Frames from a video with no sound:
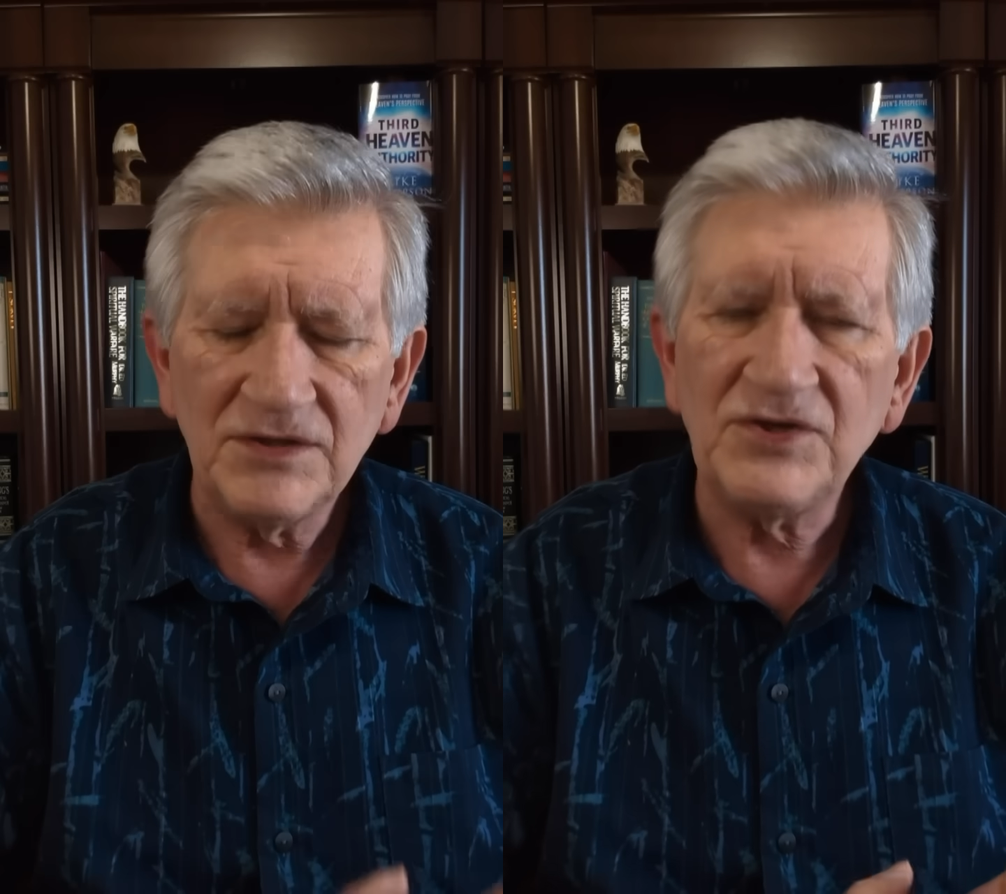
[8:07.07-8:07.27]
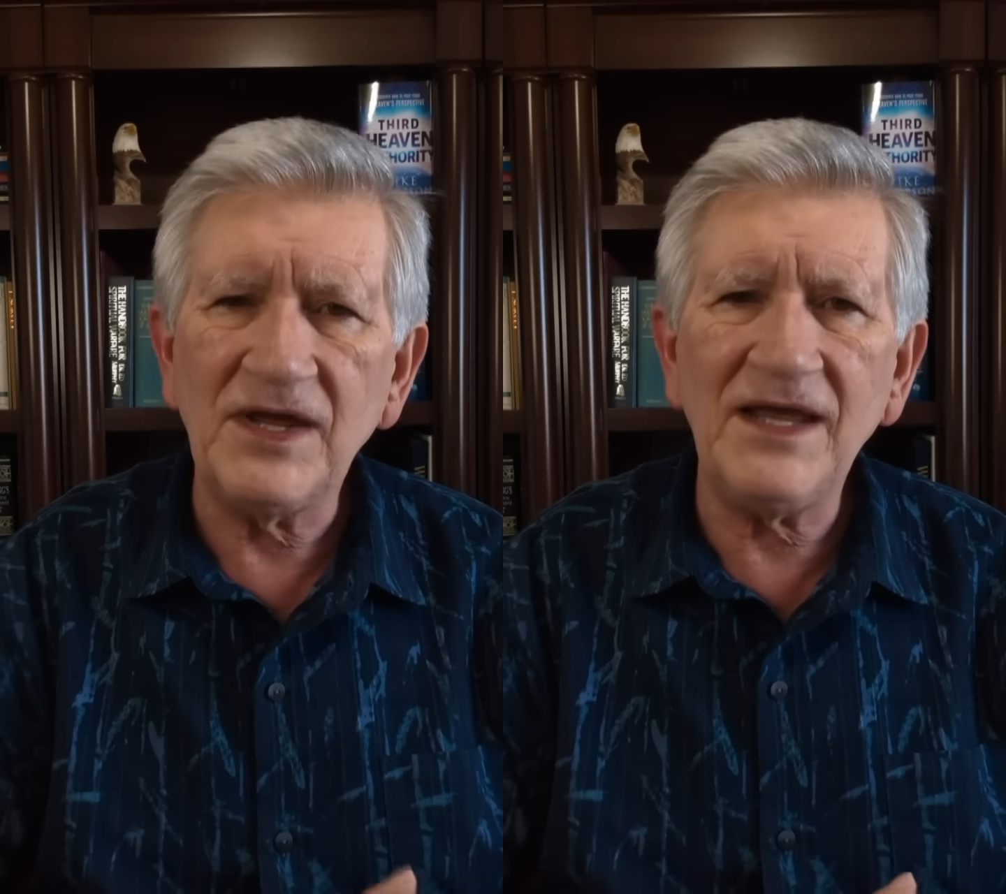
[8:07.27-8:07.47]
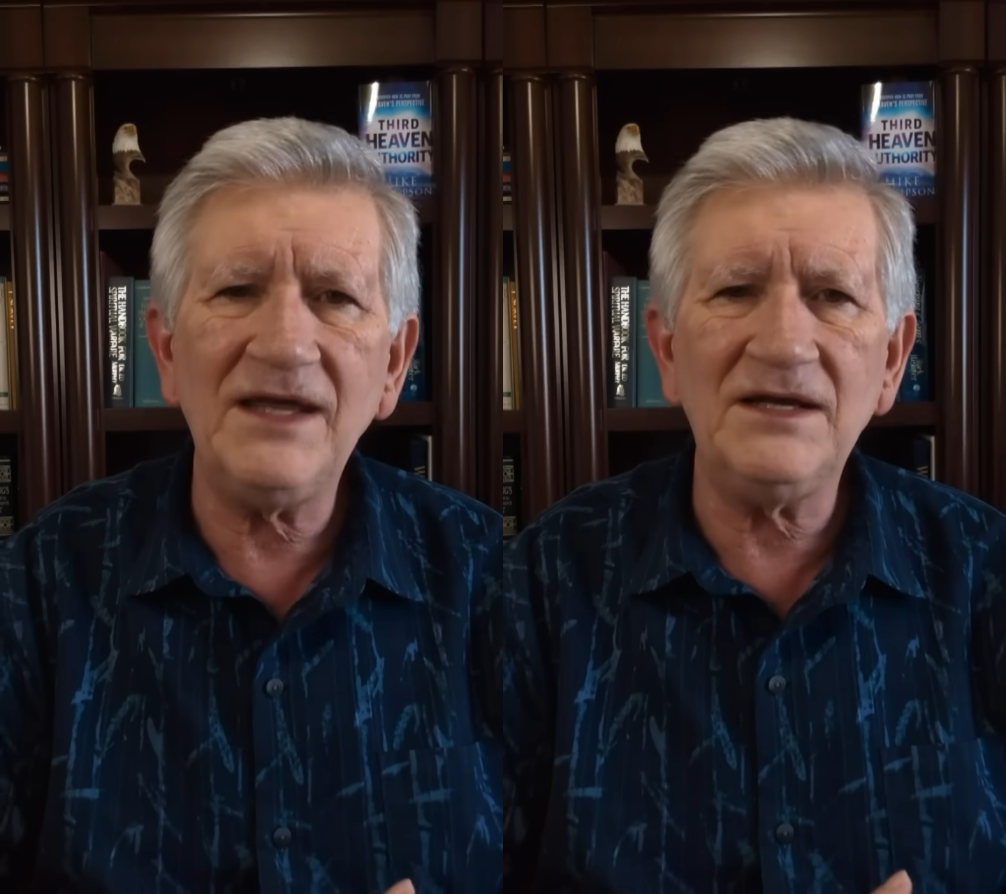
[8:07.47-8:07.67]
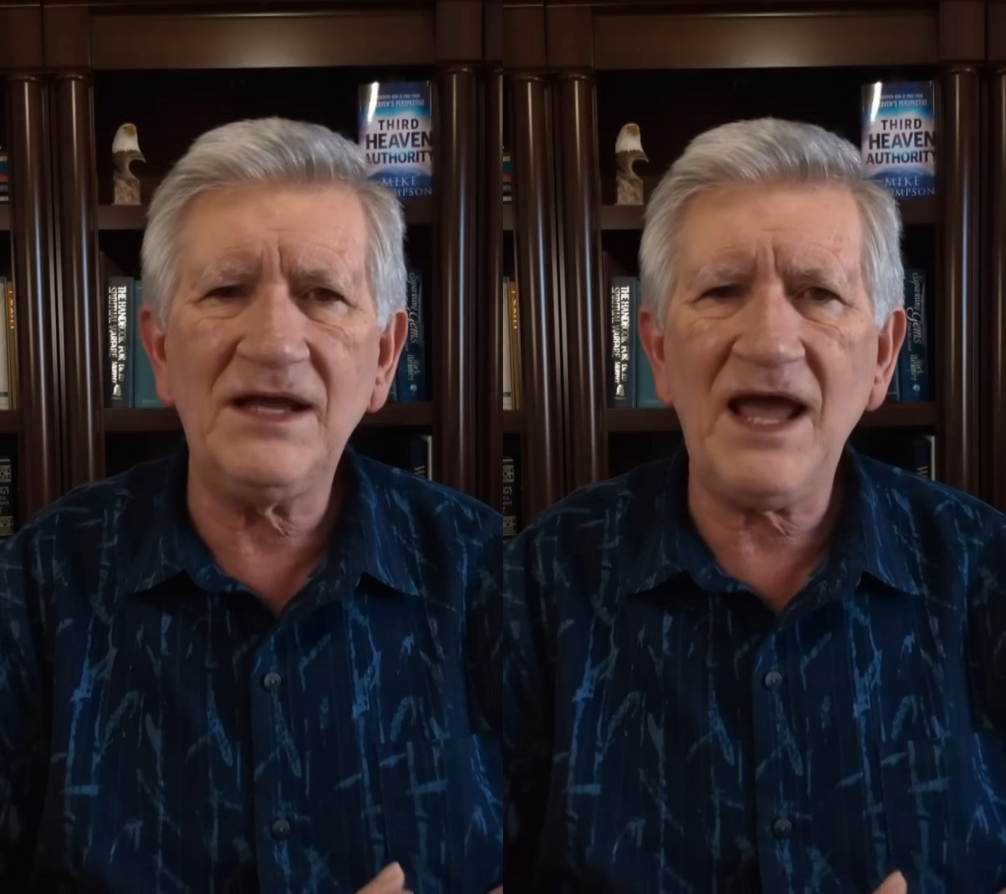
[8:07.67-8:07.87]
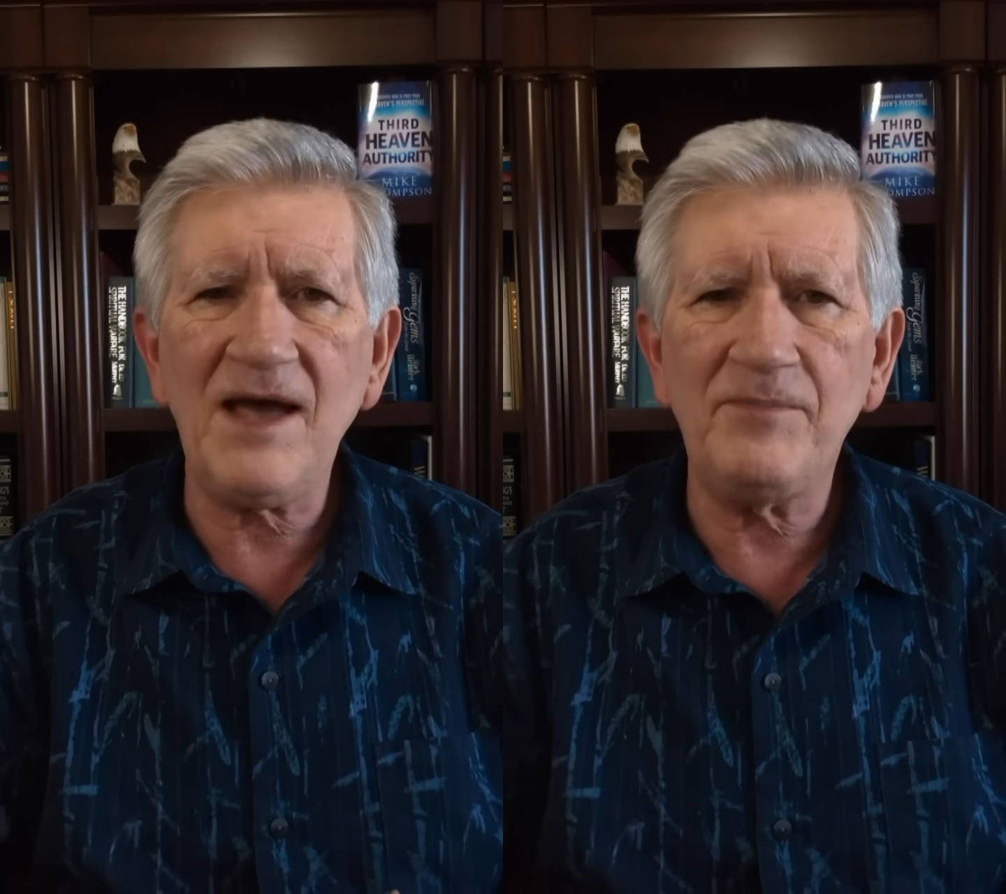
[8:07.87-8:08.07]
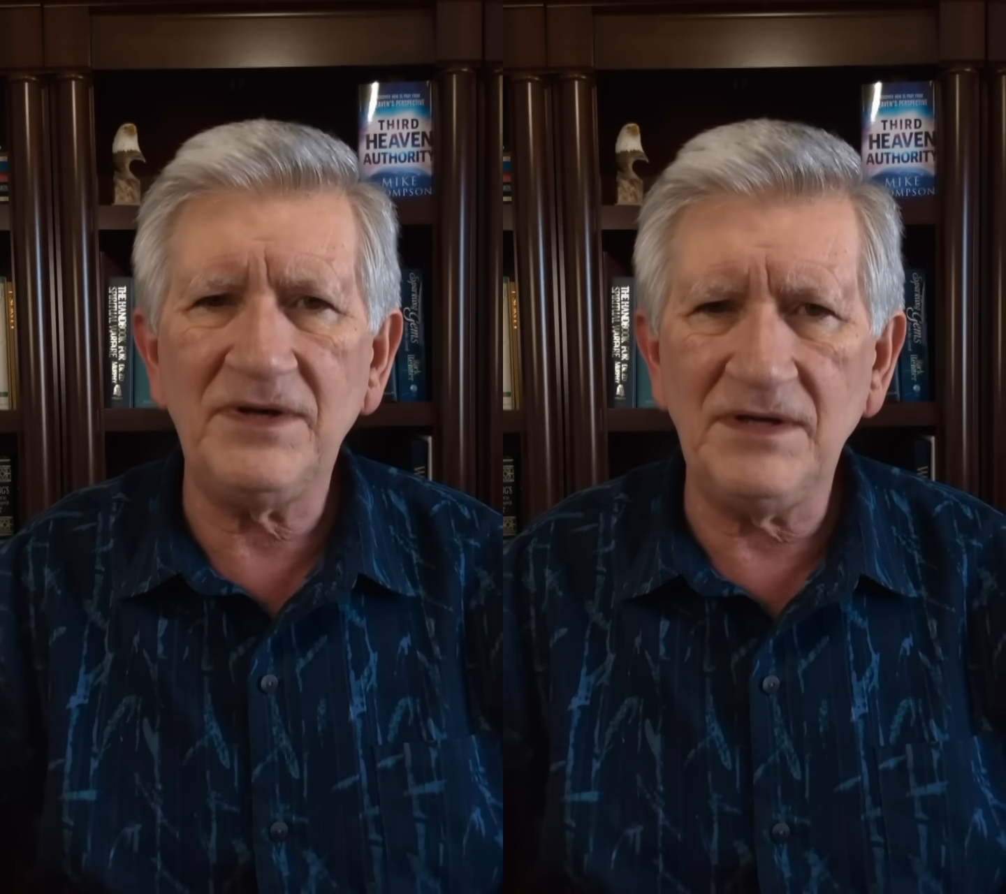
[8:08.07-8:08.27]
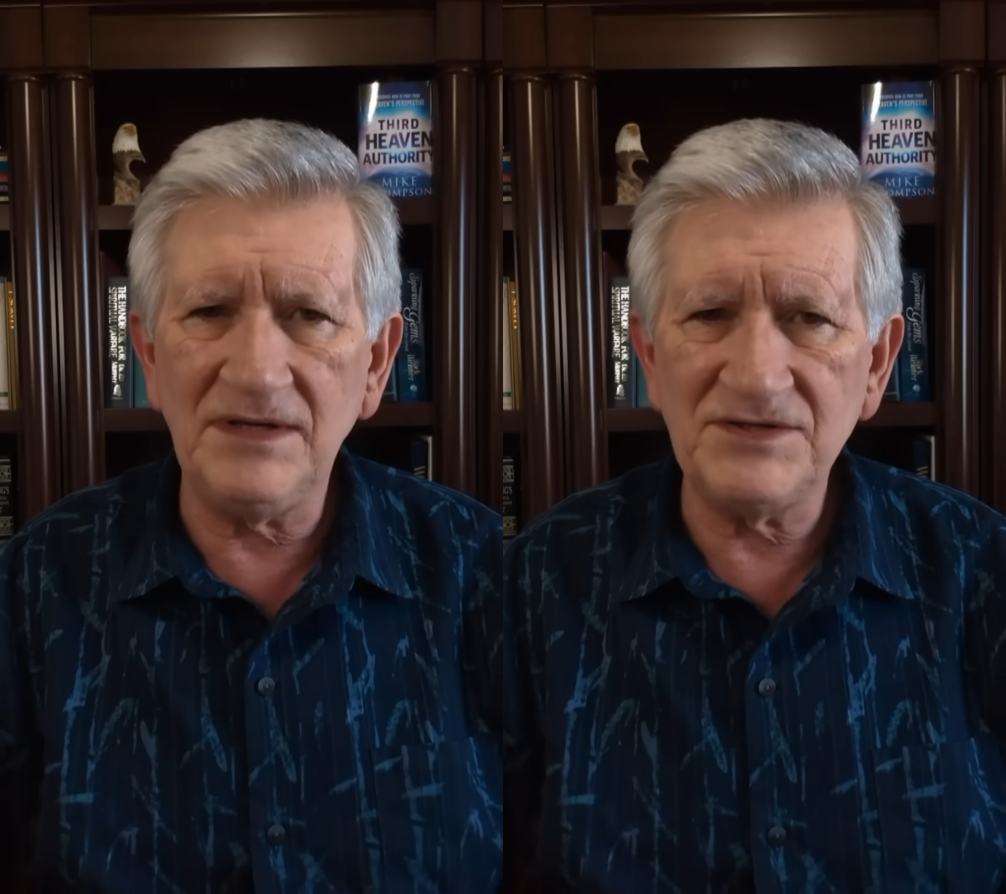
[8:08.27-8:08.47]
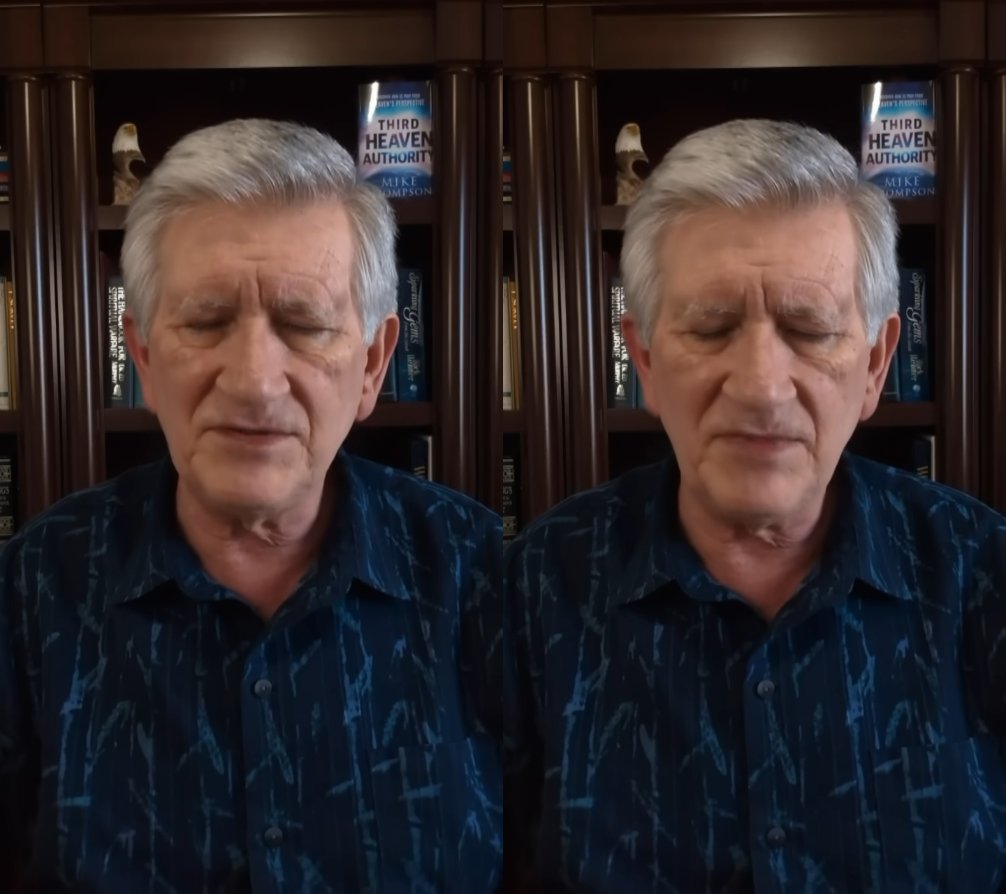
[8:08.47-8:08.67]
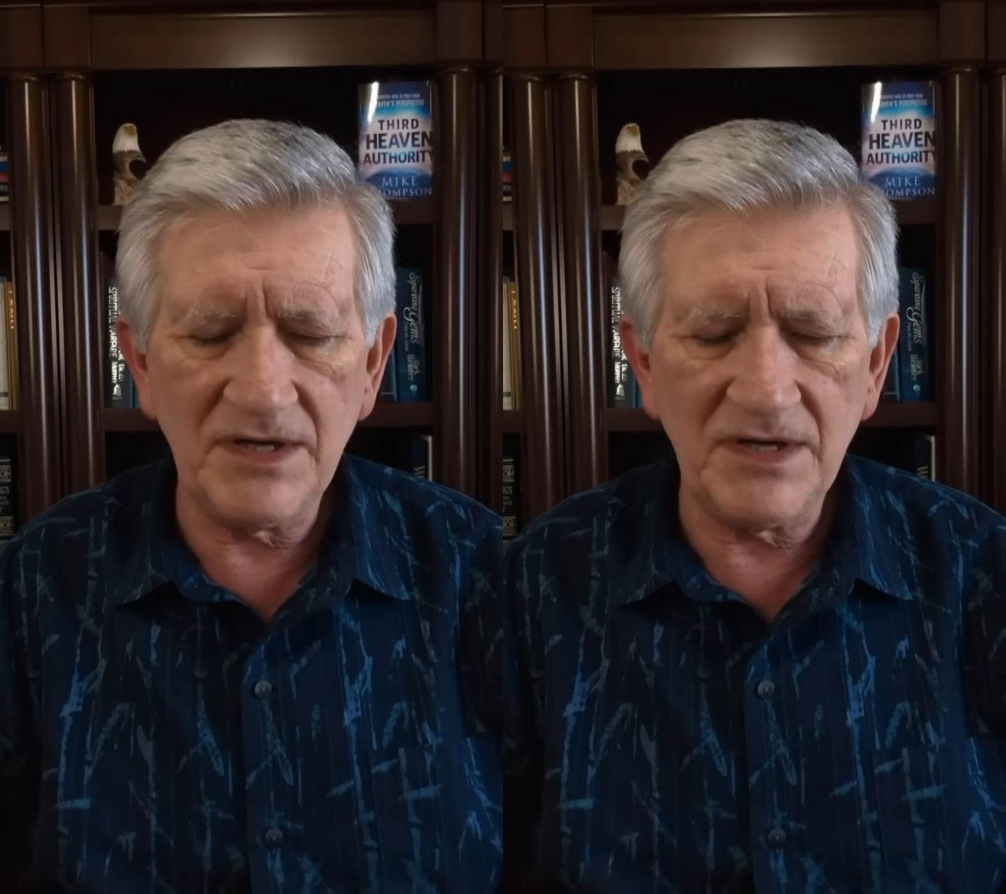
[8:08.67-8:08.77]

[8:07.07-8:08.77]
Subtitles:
to end capitalism